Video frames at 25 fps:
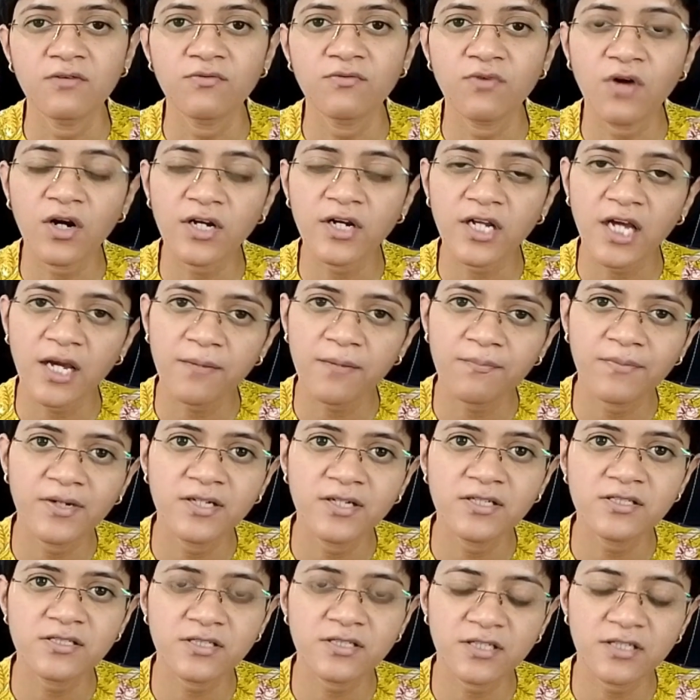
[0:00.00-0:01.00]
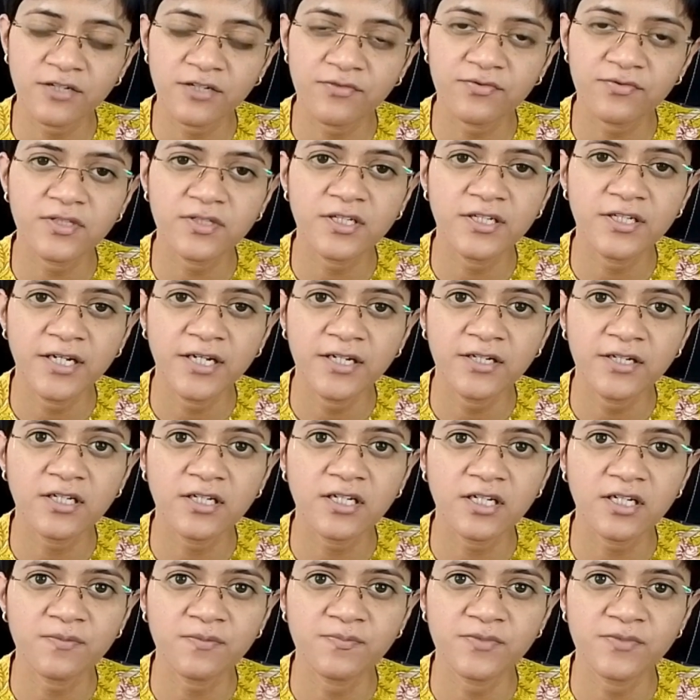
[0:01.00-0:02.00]
What happens if the
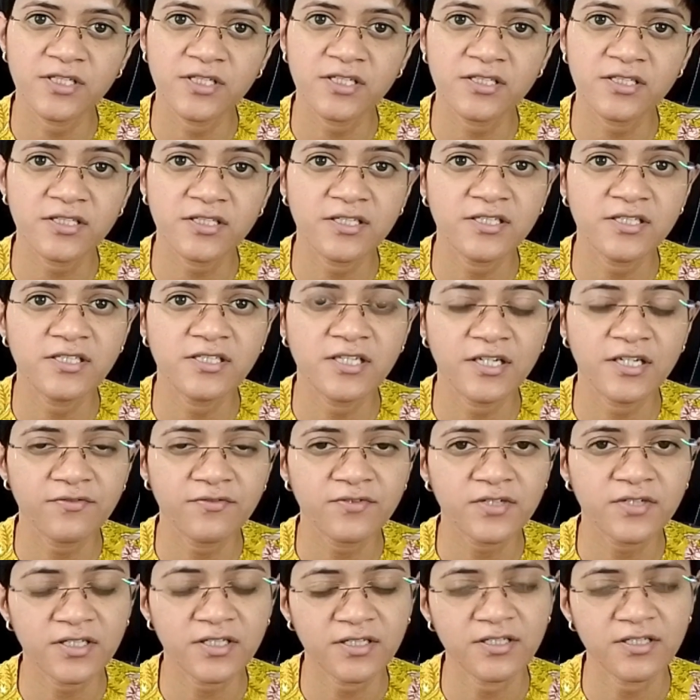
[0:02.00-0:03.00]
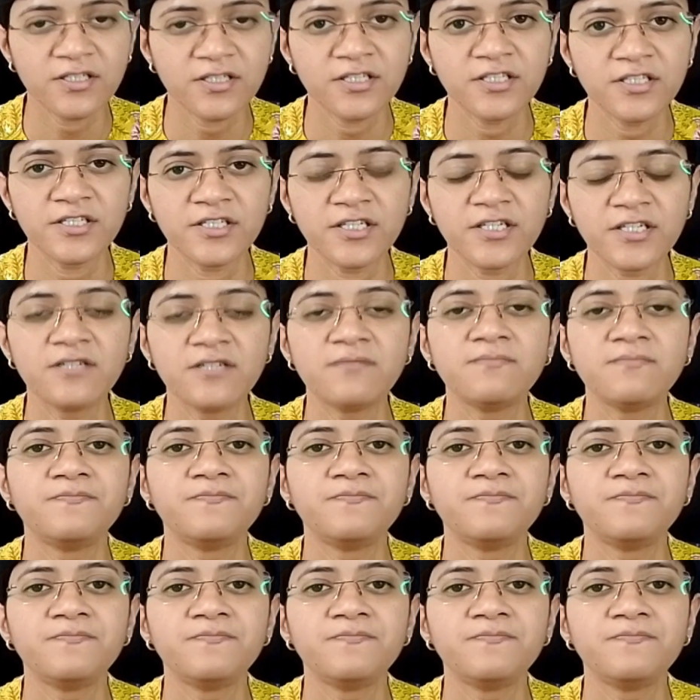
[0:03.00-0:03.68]
dental abscess is left untreated?